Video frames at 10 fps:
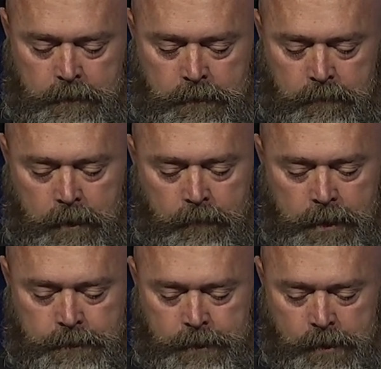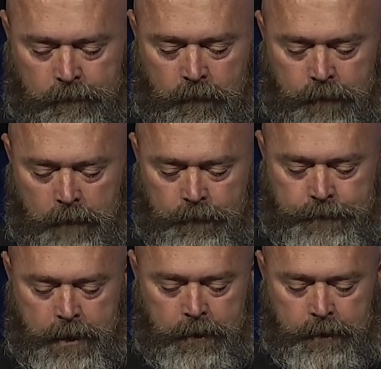We're a registered not-for-profit
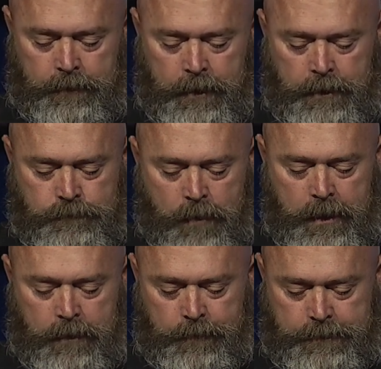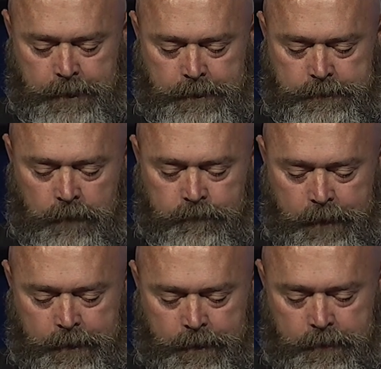charity that is 100%
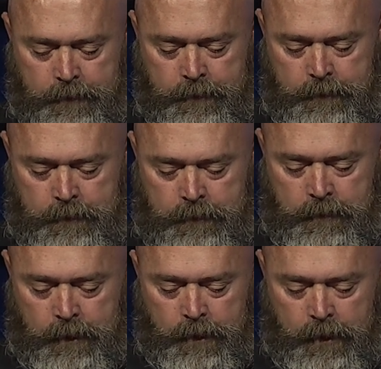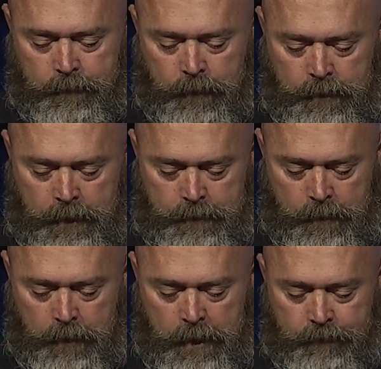self-funded. I don't
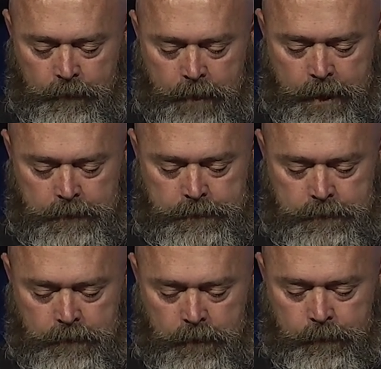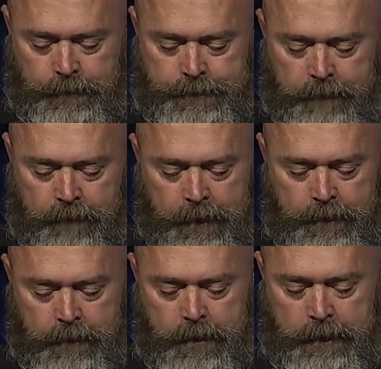apply for grants, nor do we receive
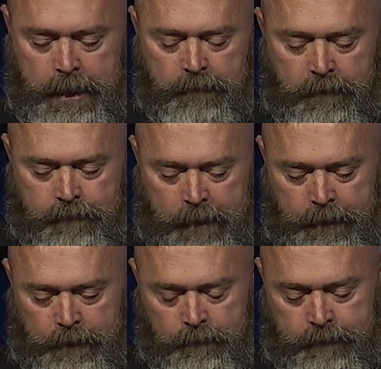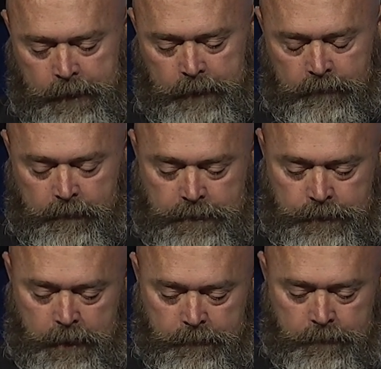any government funding or funding of any
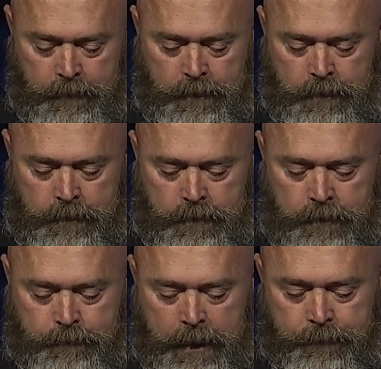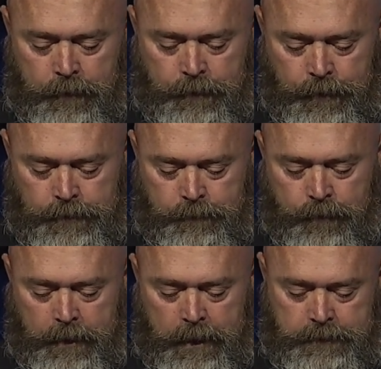type. The people who do
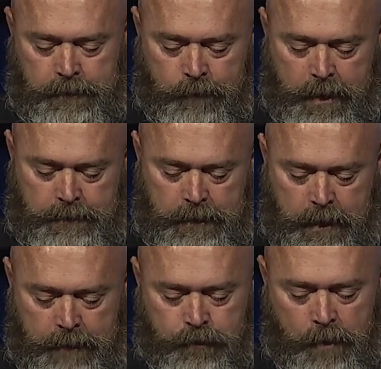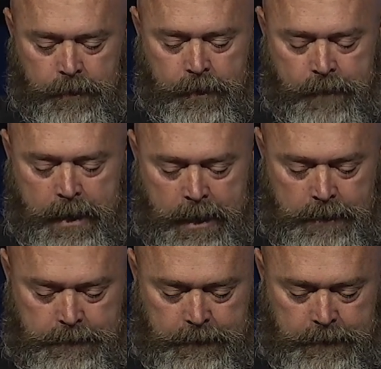support us are the ones that get prompted in their heart to